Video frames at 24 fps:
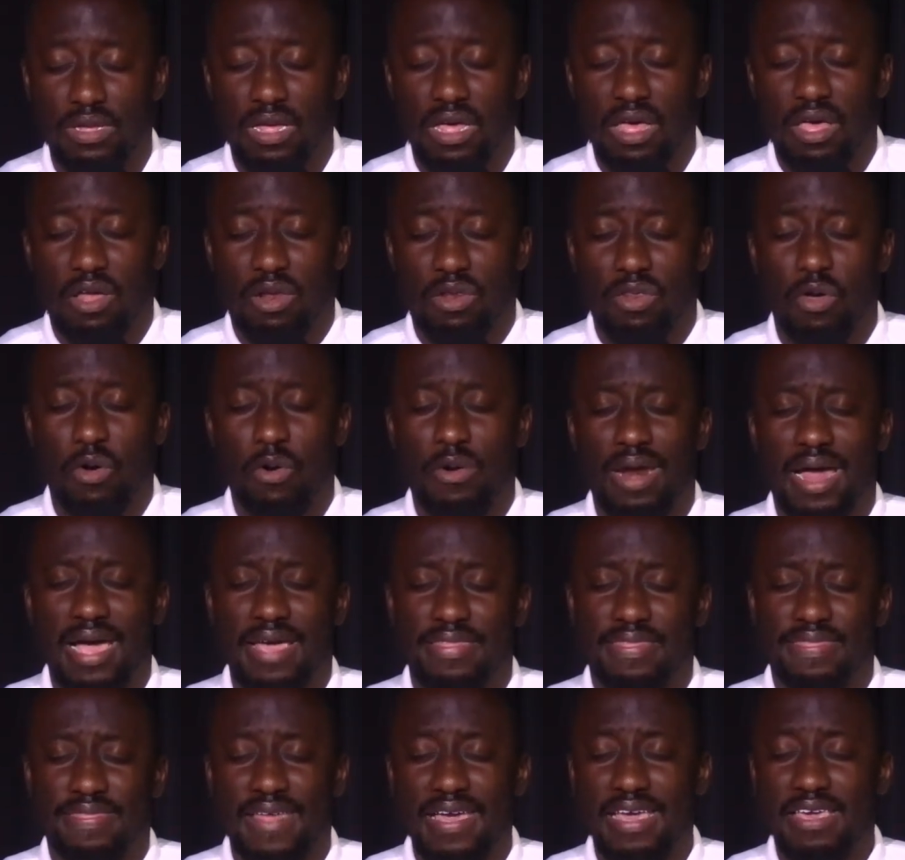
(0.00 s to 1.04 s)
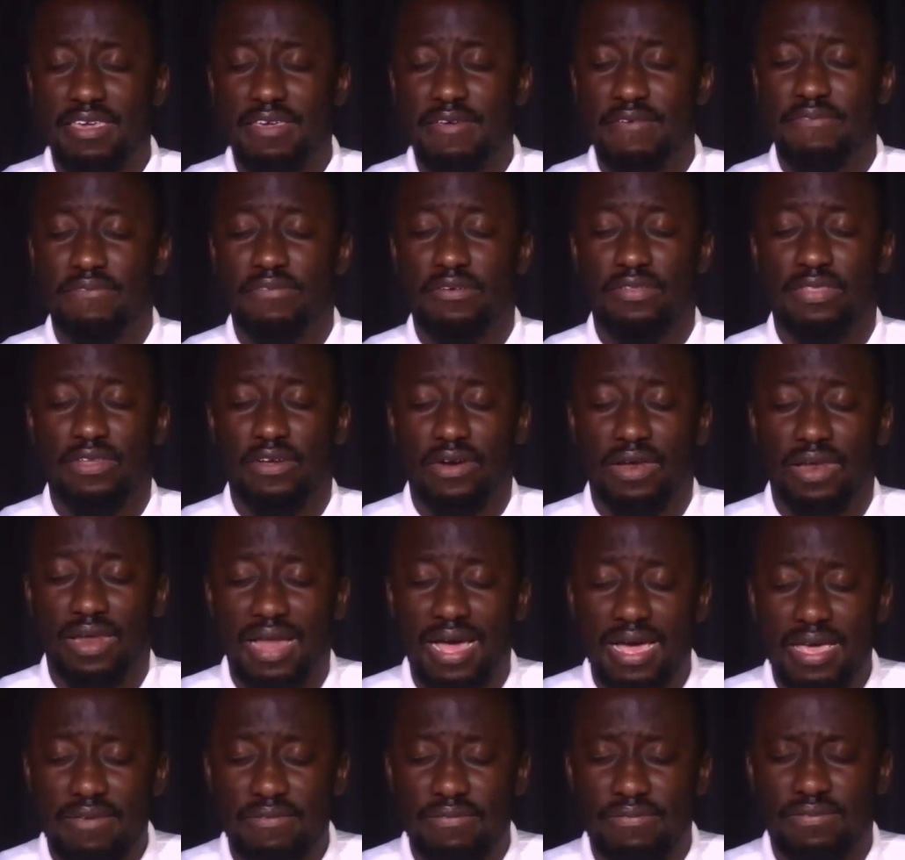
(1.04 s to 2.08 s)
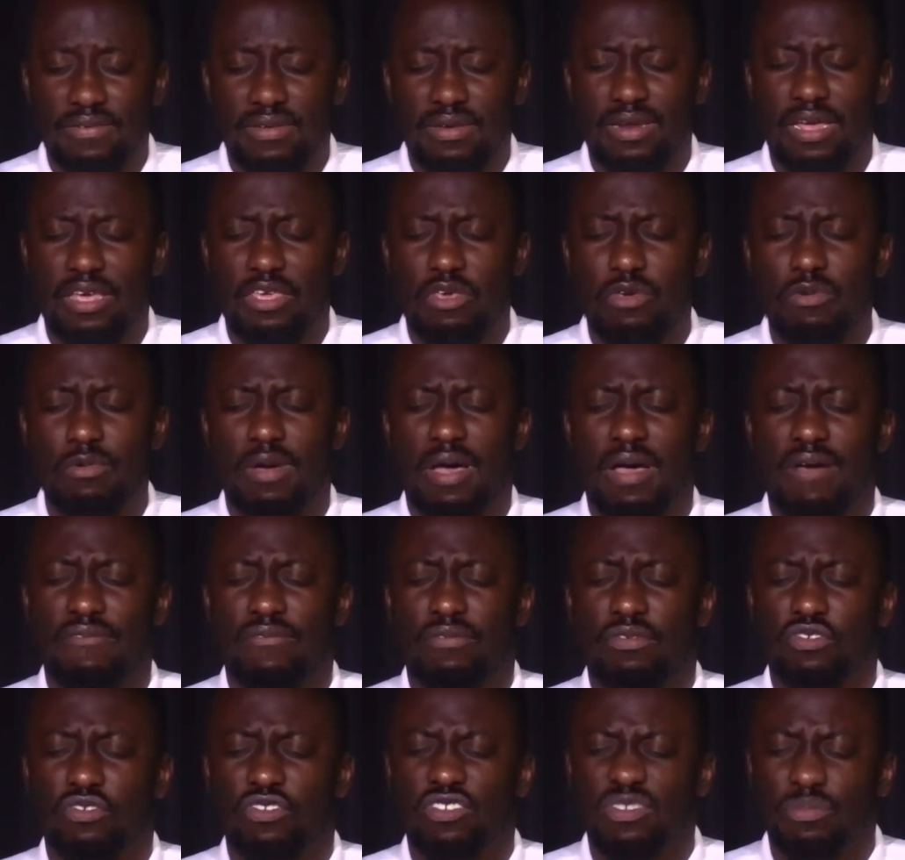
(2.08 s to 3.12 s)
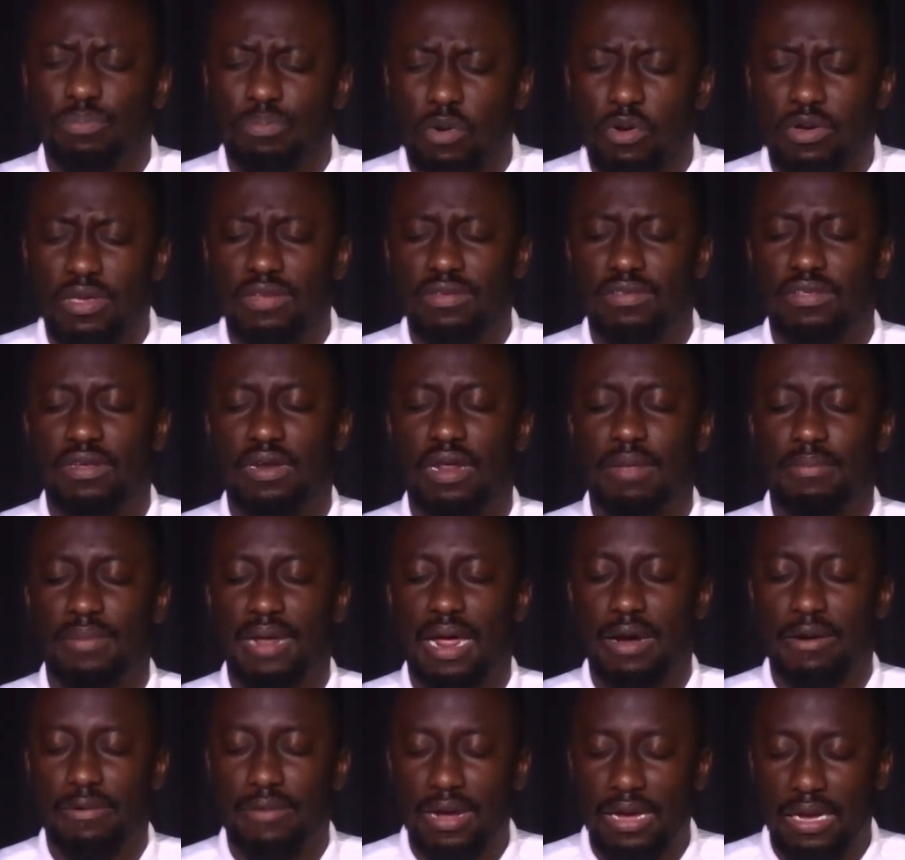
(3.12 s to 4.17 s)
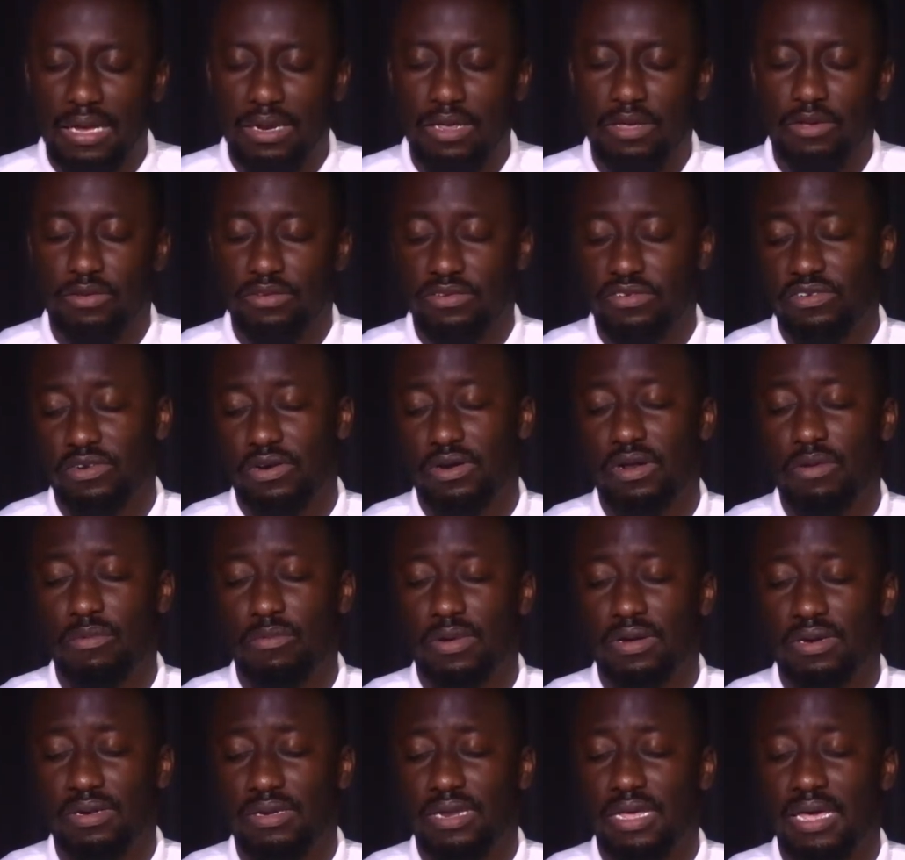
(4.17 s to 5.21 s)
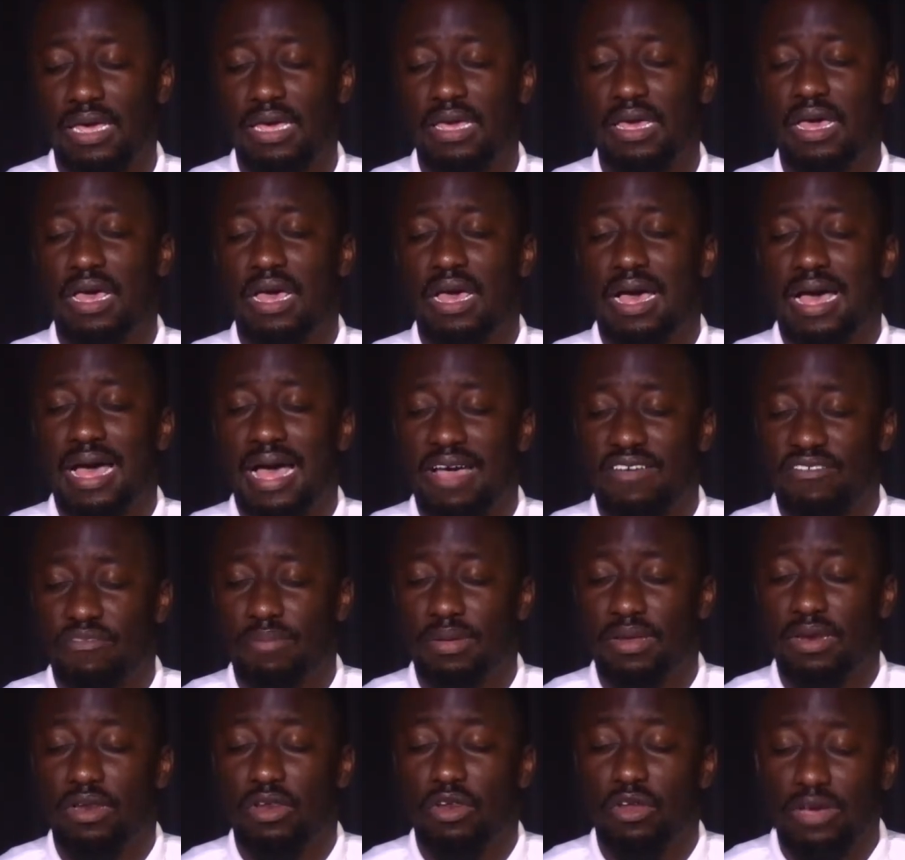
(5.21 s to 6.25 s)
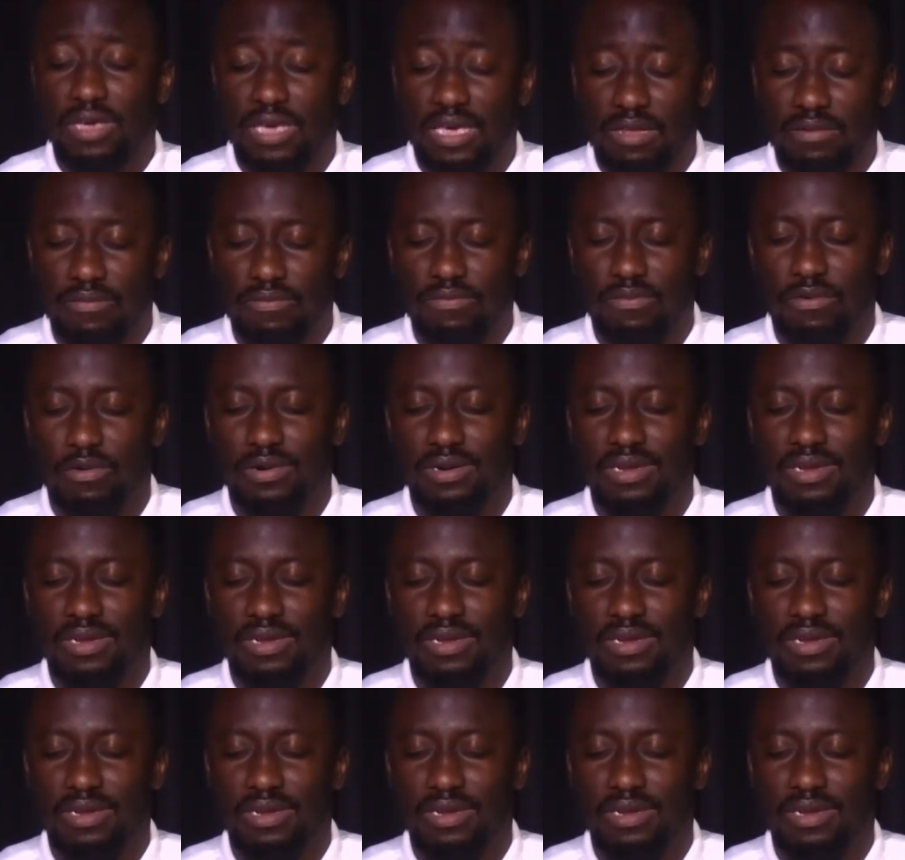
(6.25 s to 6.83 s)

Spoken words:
Lord, I thank you for their life, that you have spoken to them directly concerning what they have been looking for.